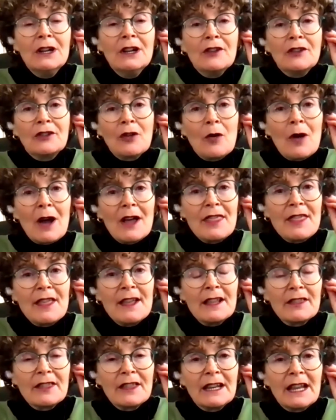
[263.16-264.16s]
So I
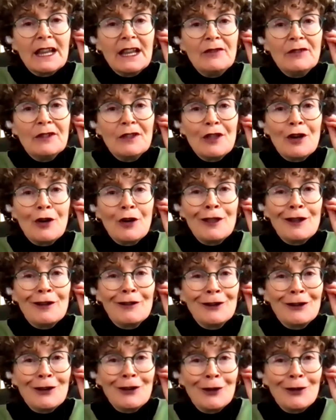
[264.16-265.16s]
think that even though
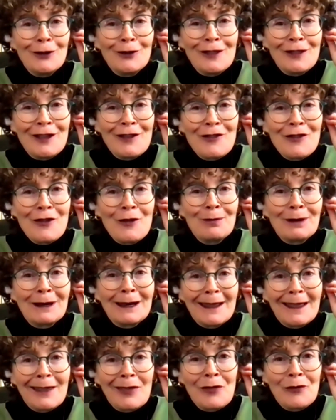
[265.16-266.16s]
there are no, there's no
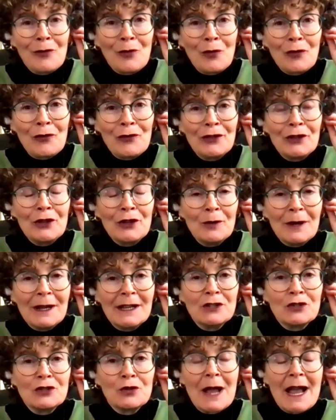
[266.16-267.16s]
police force for the
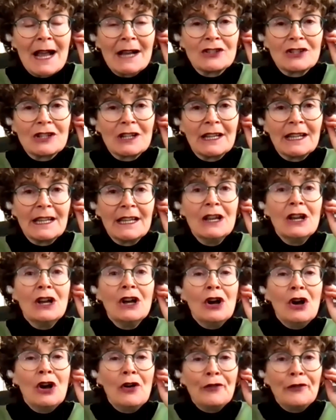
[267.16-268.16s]
UN to actually
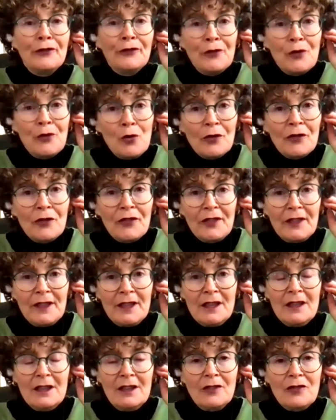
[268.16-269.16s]
force
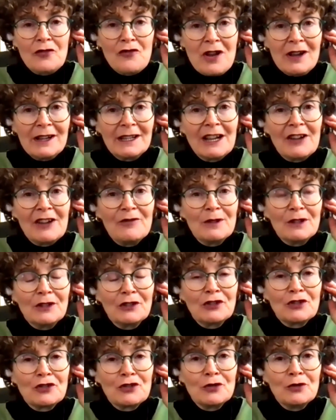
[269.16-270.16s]
the Australian
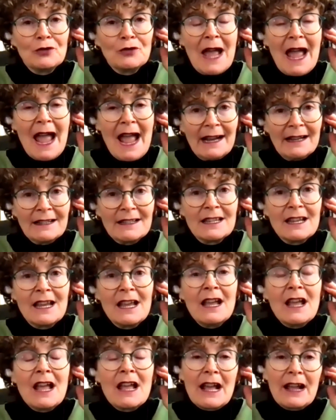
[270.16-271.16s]
government to mm. act,
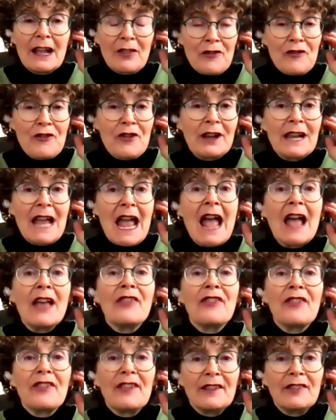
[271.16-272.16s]
Australia
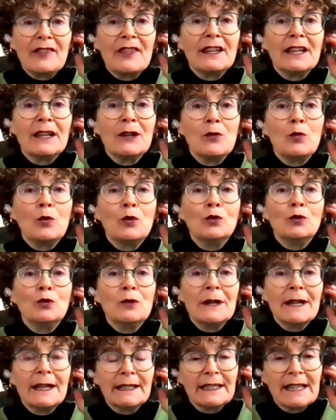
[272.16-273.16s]
has said that it
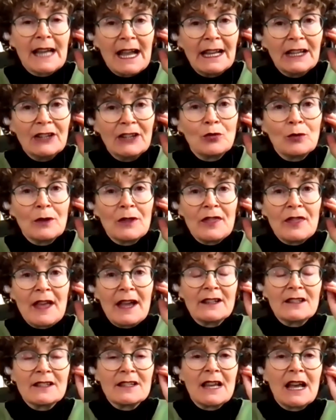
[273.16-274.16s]
will engage with
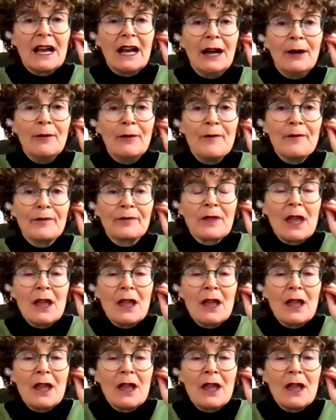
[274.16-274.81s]
that um,